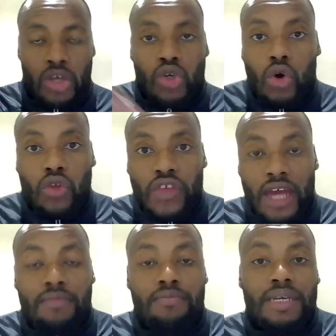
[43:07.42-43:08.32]
you'll
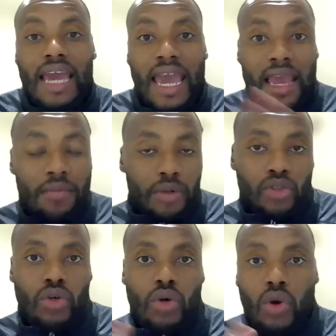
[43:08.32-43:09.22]
then be
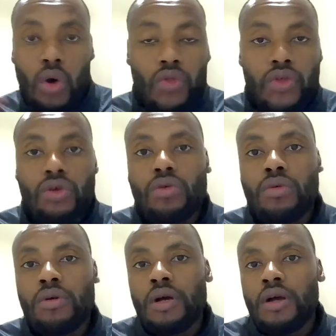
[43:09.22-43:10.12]
able to go
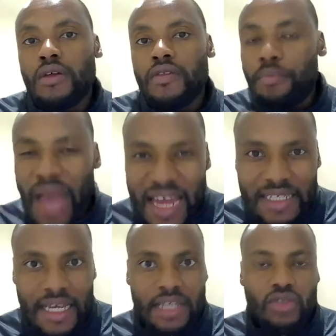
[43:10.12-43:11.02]
through the
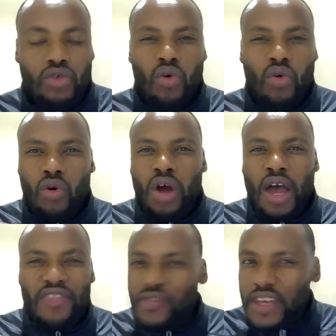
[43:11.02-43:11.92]
bad days or
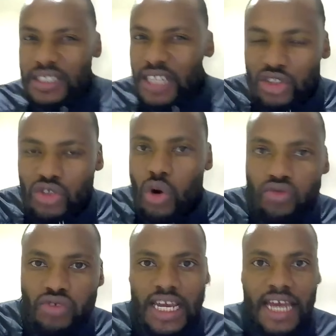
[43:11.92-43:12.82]
the things that you
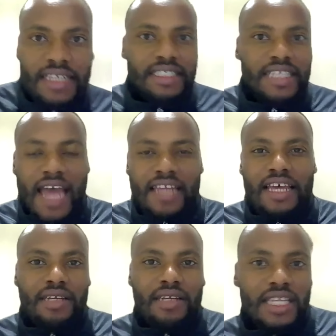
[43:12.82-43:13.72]
don't really understand
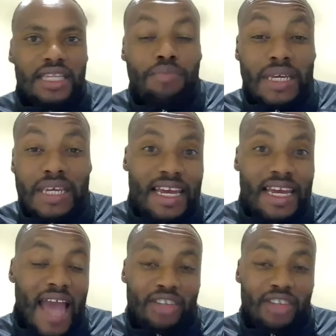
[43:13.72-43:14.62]
that in the
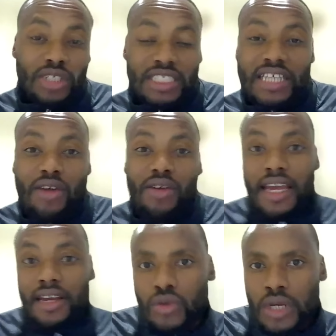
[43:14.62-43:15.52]
beginning actually sound
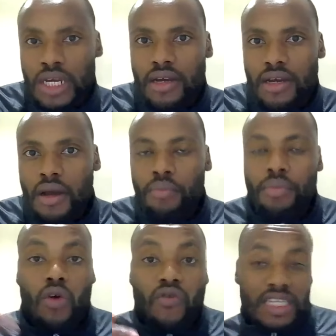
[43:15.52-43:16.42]
like greek
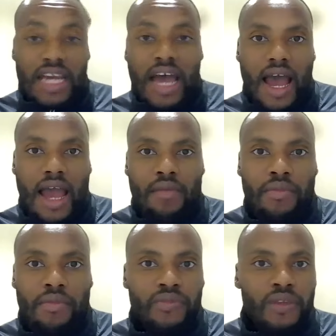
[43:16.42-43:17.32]
but over time,